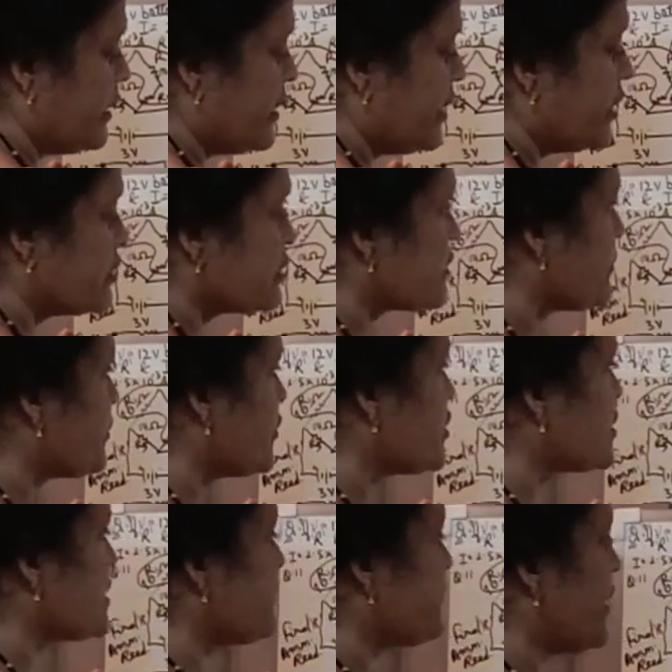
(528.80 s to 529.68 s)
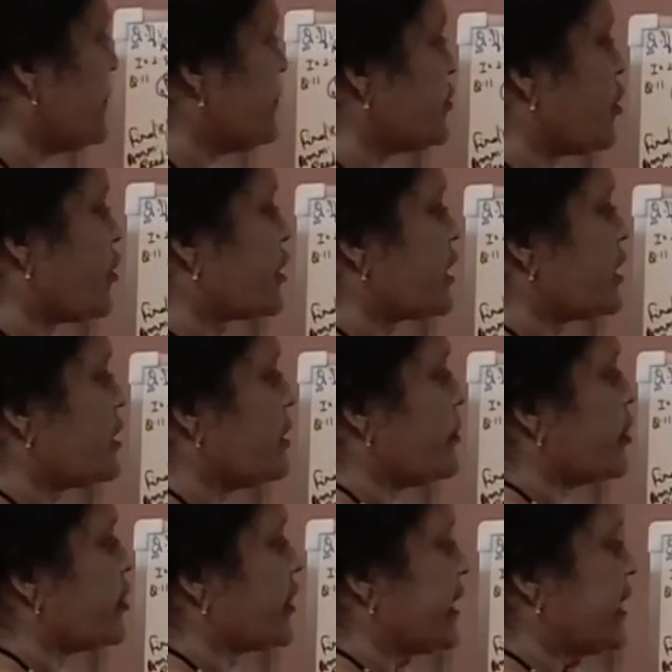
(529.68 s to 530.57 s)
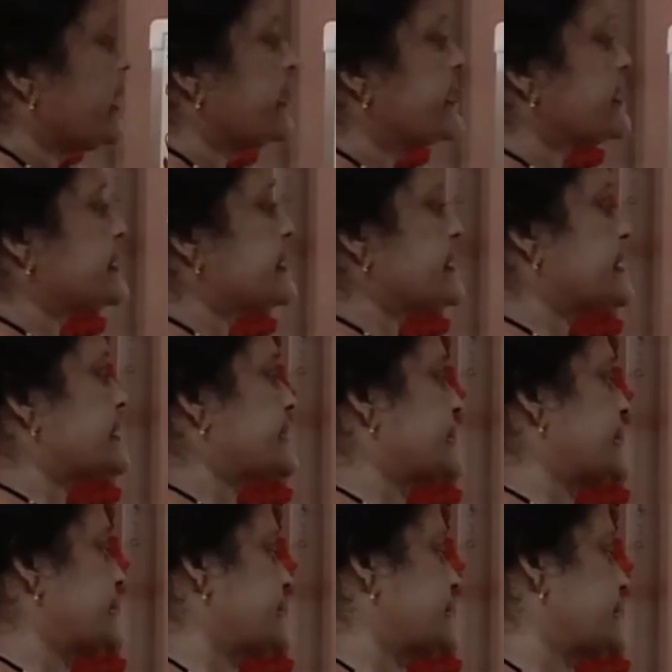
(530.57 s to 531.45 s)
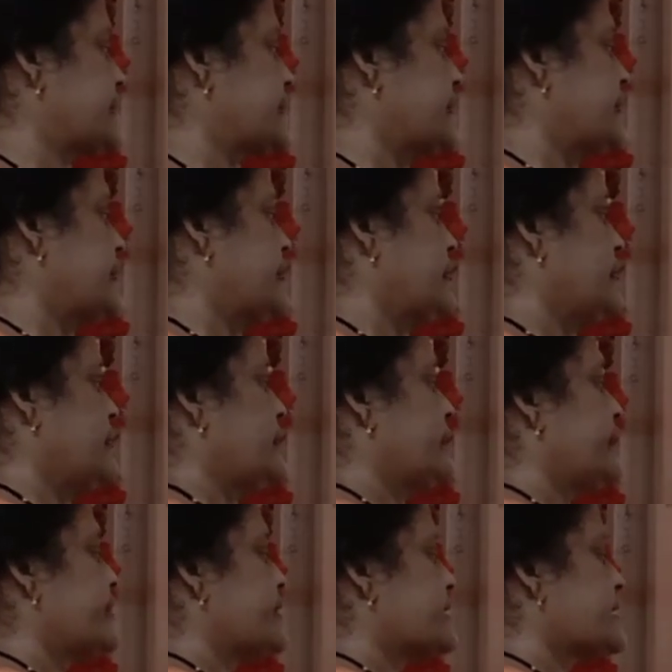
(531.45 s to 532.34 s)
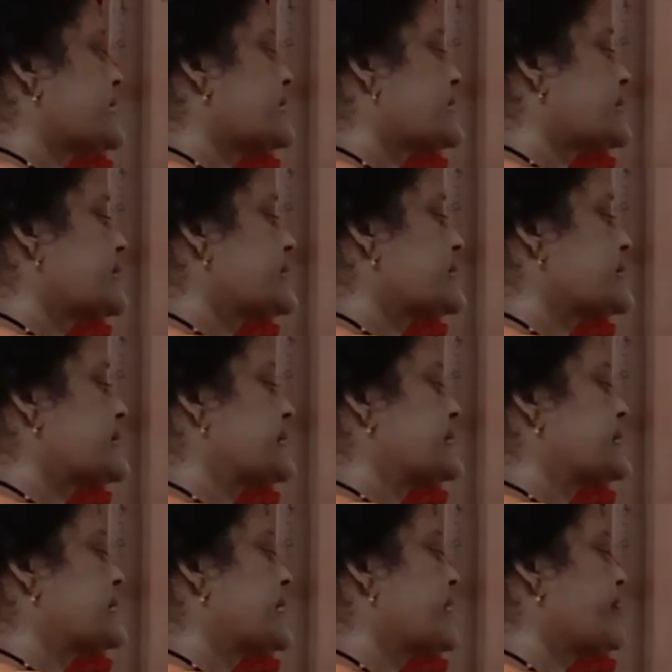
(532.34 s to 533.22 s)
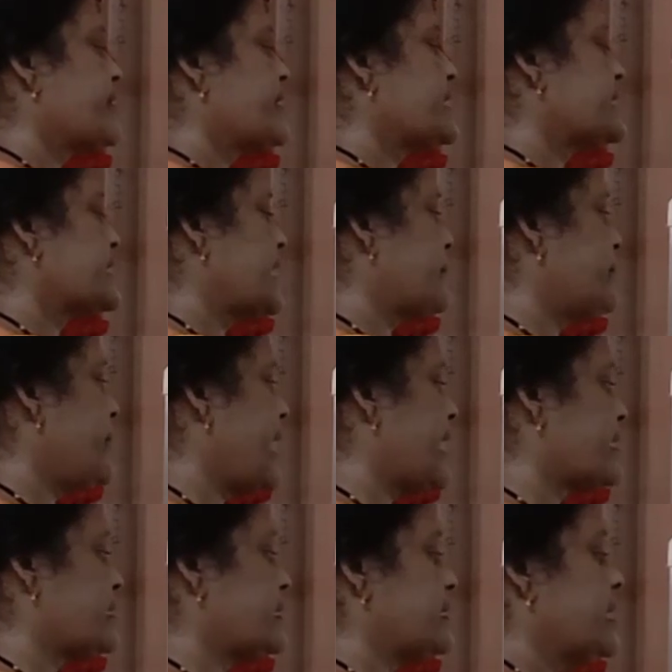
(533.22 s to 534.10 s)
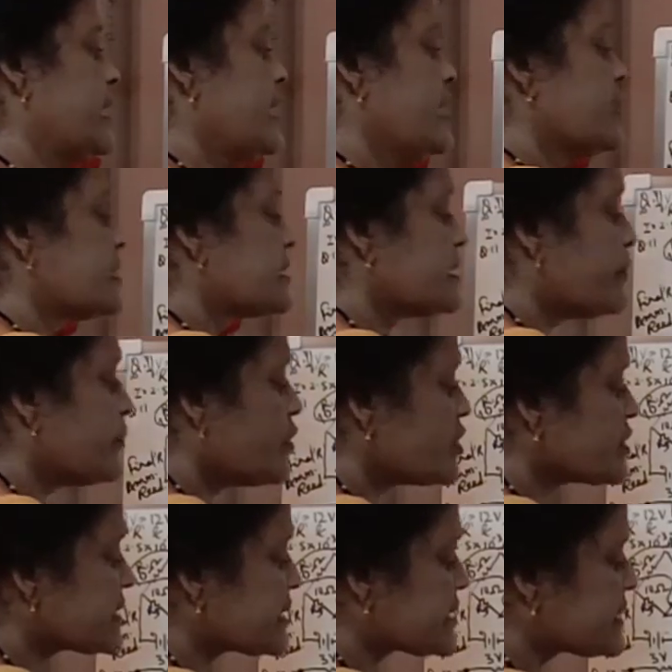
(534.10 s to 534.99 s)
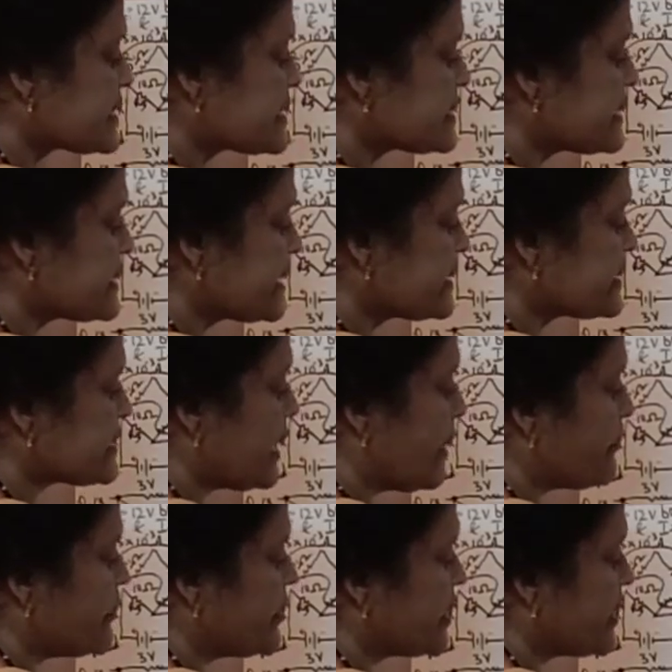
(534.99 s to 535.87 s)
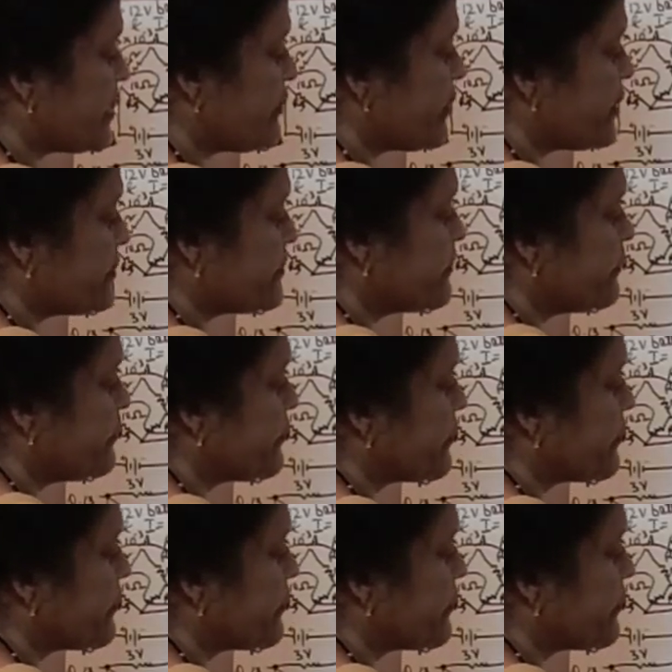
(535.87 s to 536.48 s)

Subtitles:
Now suppose if I am talking about any resistance. Resistance and series and parallel. Suppose this is the example given.